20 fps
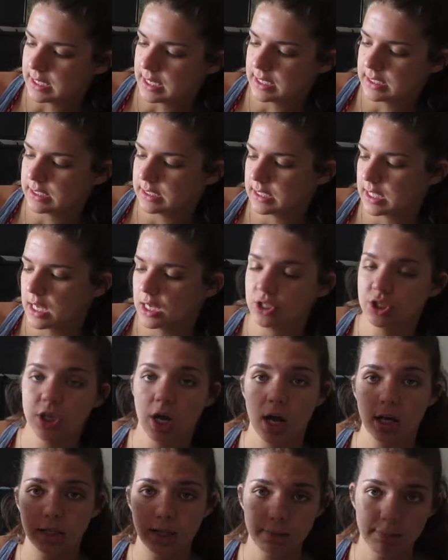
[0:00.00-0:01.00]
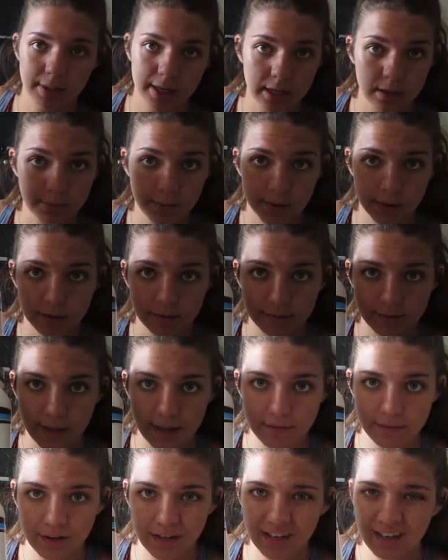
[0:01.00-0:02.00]
is the chocolate peanut butter
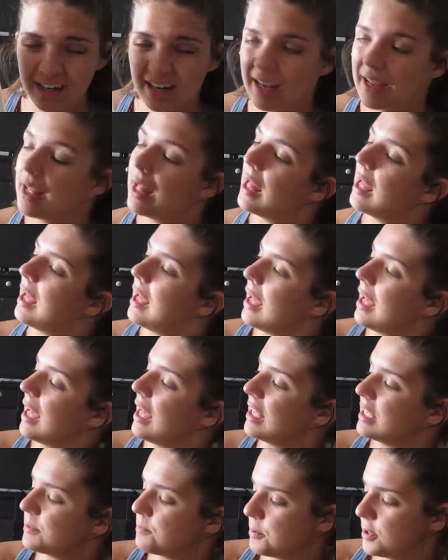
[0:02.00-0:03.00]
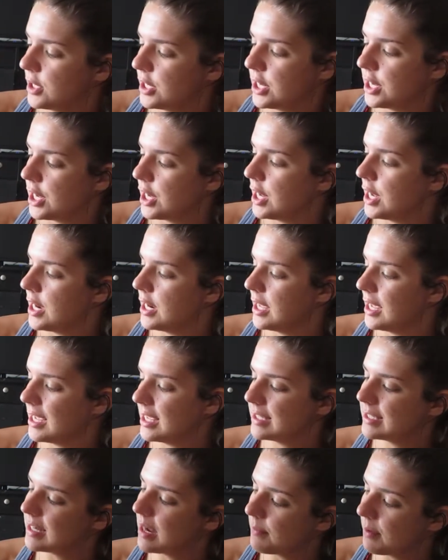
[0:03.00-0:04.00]
flavor. It's pretty good.
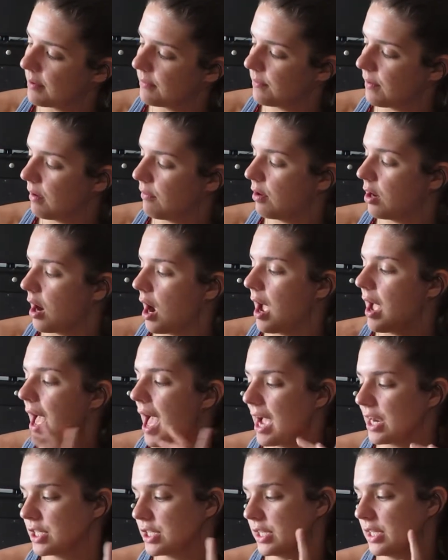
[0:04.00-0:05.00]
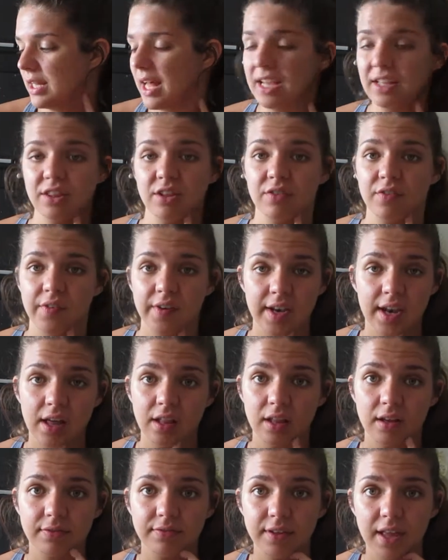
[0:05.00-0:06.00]
It's not my favorite. I actually like their
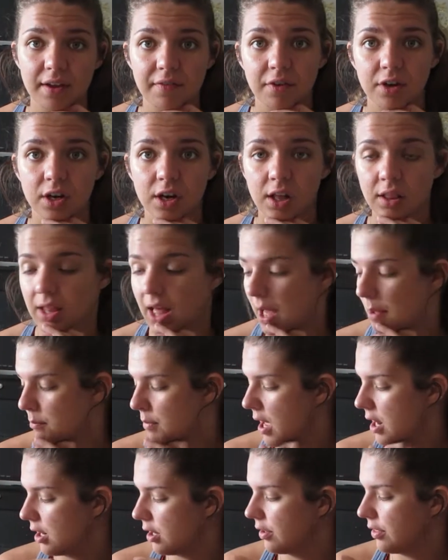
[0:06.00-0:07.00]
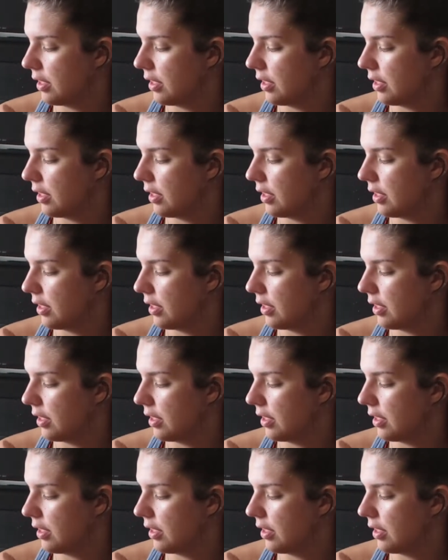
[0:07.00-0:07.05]
vanilla flavored a lot better